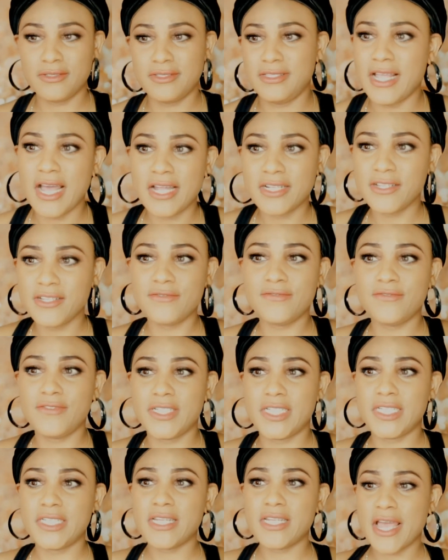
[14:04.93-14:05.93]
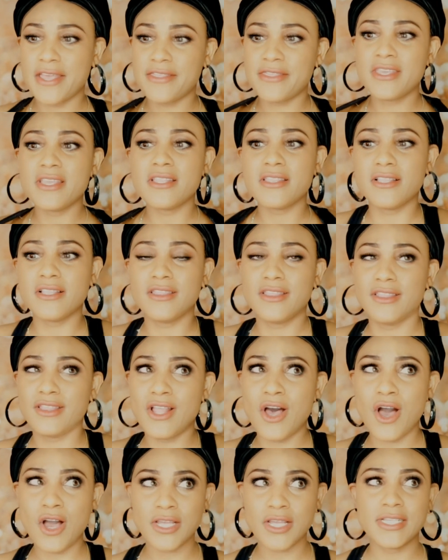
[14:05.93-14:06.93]
Not even, I think the
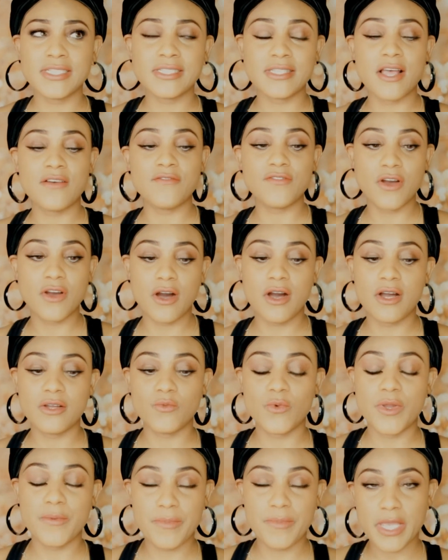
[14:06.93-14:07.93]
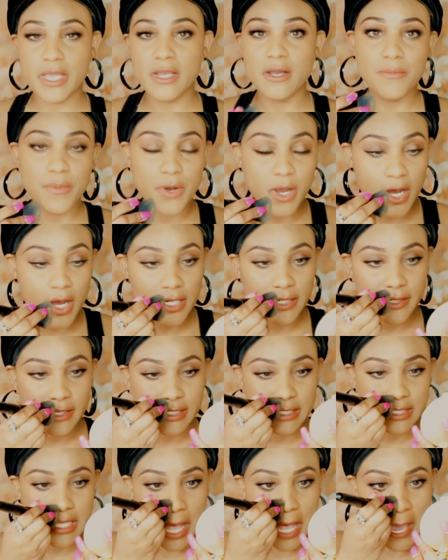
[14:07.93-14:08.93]
longest I've gone with makeup on
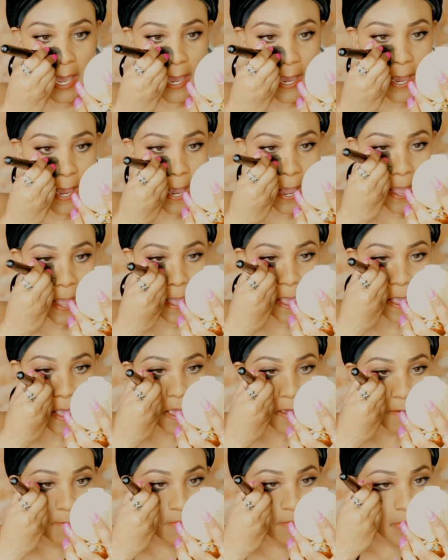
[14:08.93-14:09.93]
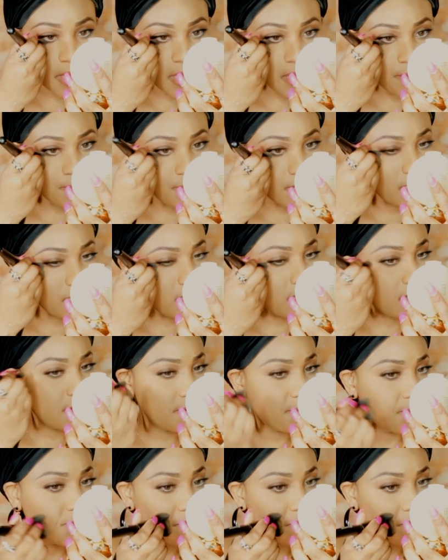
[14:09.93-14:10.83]
is like maybe,